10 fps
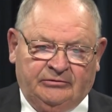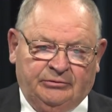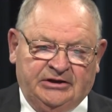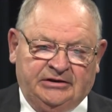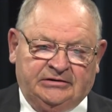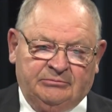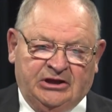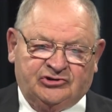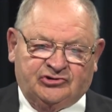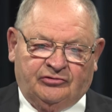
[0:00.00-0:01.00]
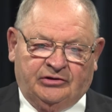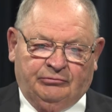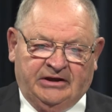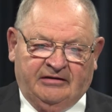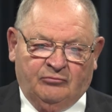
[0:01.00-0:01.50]
And we need to make sure that
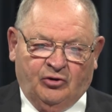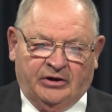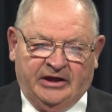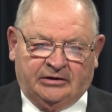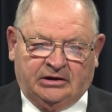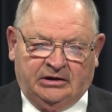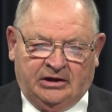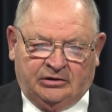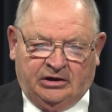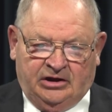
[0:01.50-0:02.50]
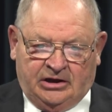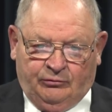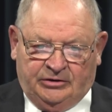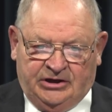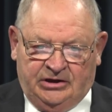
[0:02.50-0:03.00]
we have more
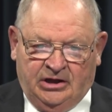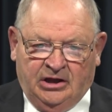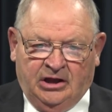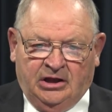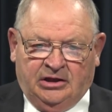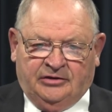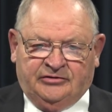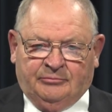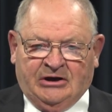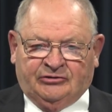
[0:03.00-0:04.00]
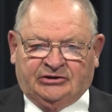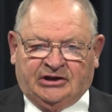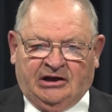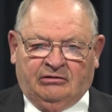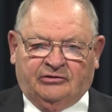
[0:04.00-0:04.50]
equity in the amount of
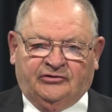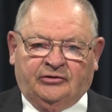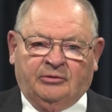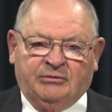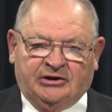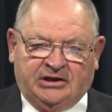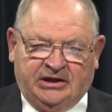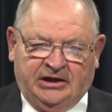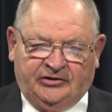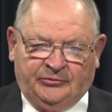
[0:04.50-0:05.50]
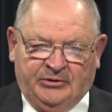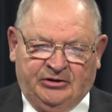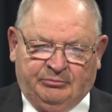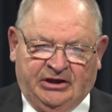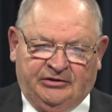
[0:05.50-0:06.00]
dollars that Medicaid is
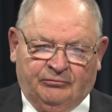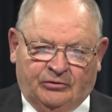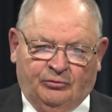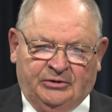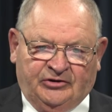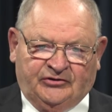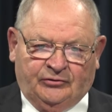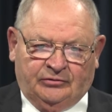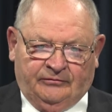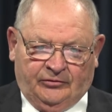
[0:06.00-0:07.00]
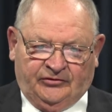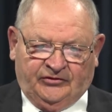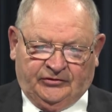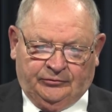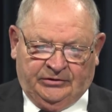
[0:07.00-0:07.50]
being paid in rural Minnesota
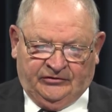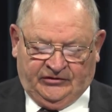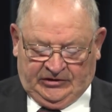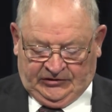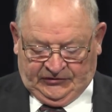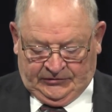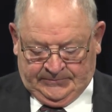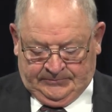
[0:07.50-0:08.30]
versus the Twin Cities.